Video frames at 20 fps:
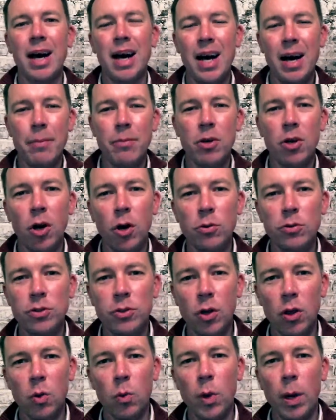I'm your host,
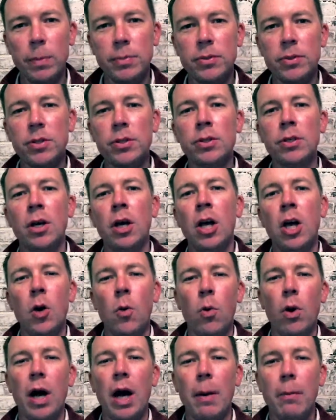Nolan Webster,
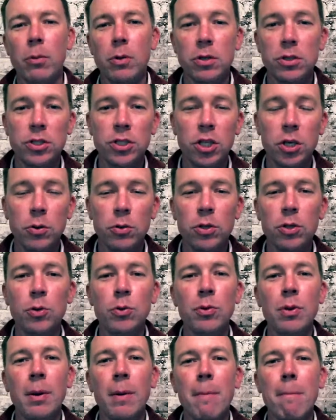where I'm going to show
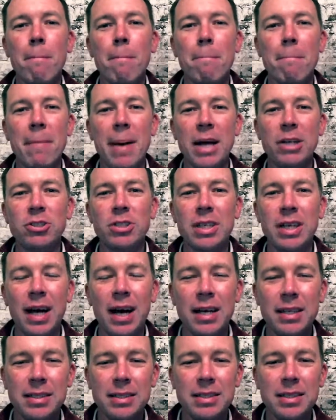you magic
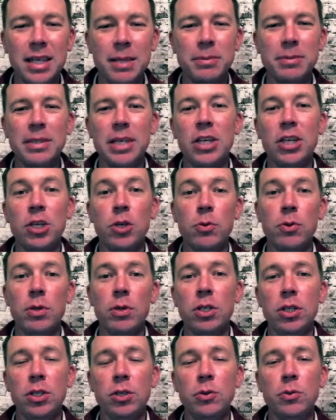concepts that you
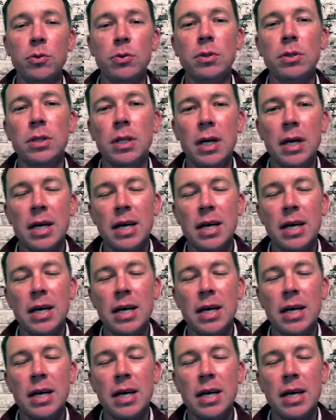can use